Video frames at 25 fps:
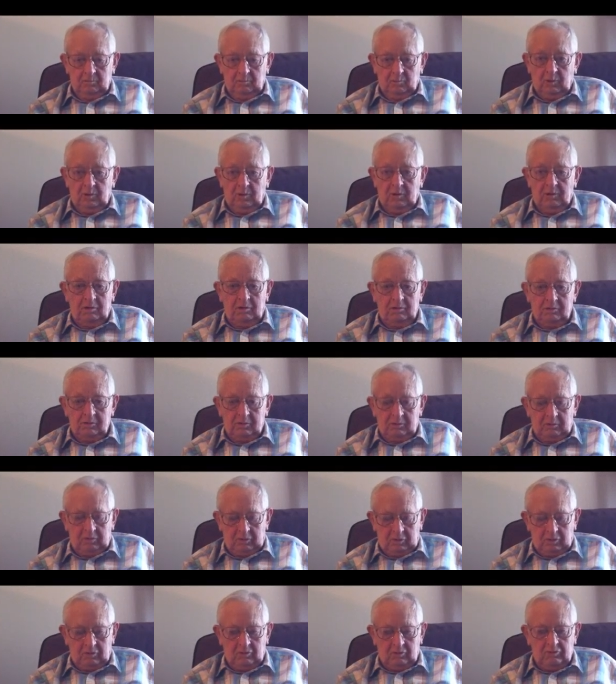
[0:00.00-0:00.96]

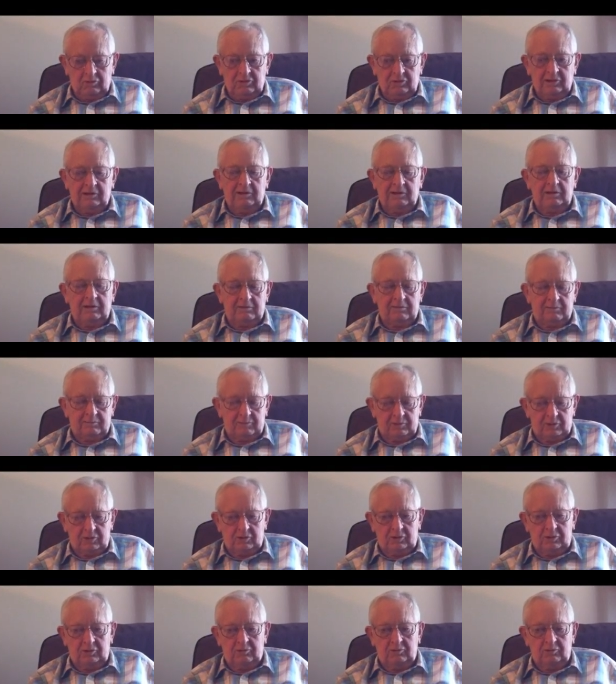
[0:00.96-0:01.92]
Well, usually there
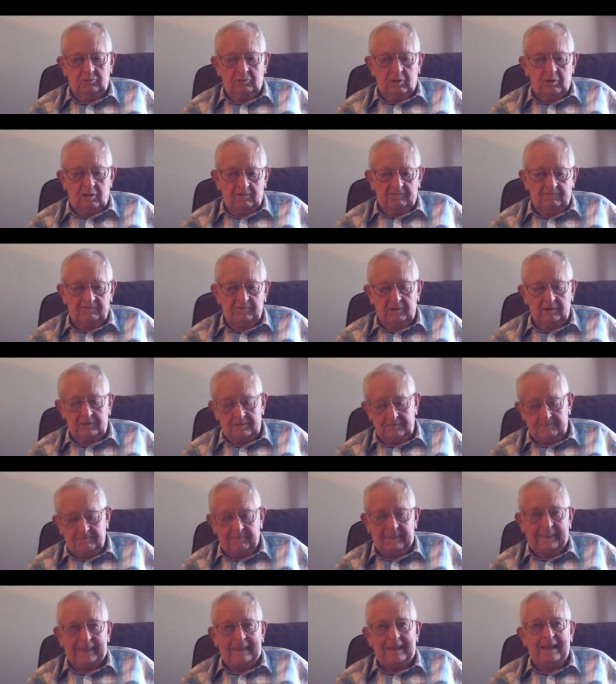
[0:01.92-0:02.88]
was two of you,
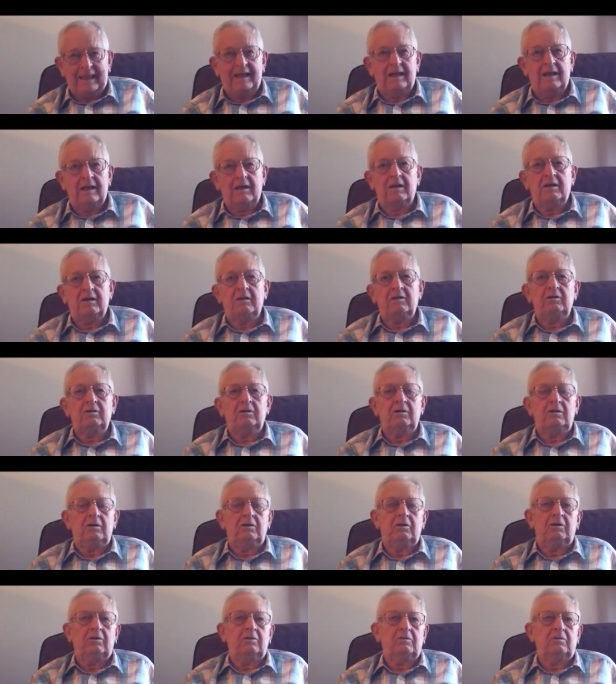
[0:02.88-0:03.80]
and